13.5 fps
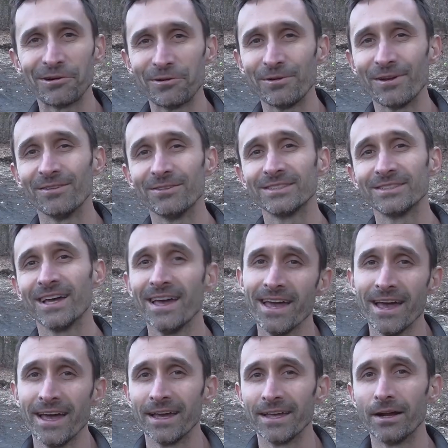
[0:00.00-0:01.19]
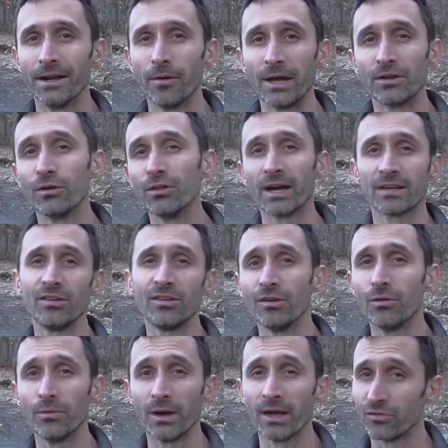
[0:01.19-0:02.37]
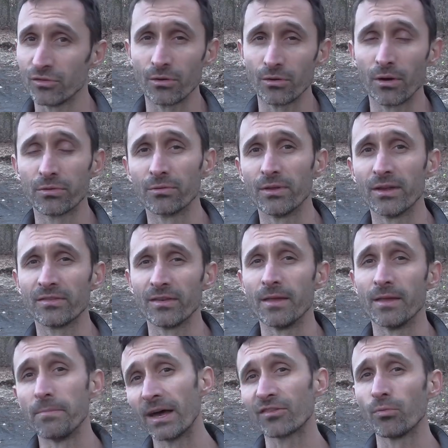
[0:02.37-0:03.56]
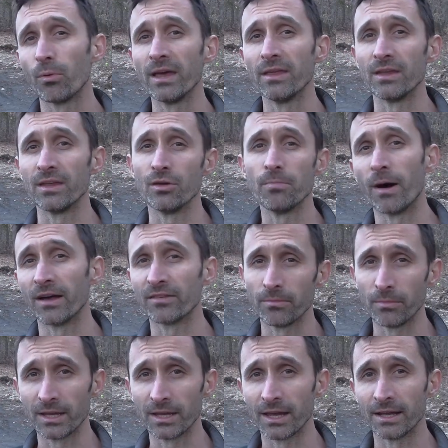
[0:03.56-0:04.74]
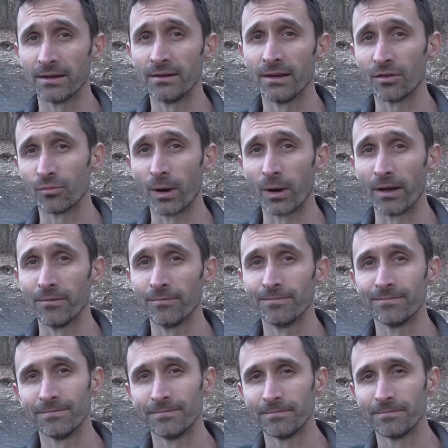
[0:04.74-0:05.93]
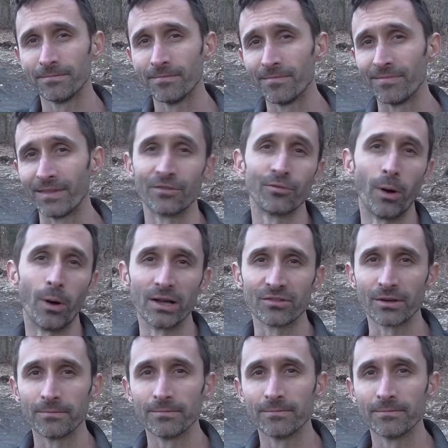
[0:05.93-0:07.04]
who knows. You know, and good luck to you as you go through this in the best way that you possibly can as well. Thanks for watching.